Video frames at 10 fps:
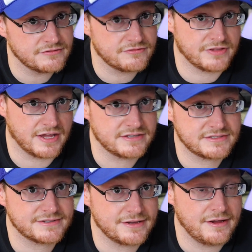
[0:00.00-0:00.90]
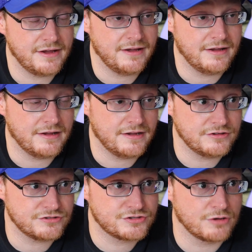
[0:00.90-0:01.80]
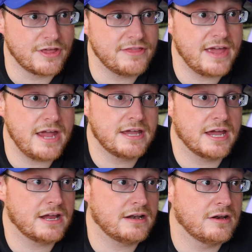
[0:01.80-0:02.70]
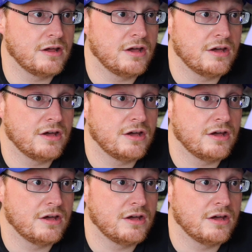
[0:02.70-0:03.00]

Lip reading: for this, so that they can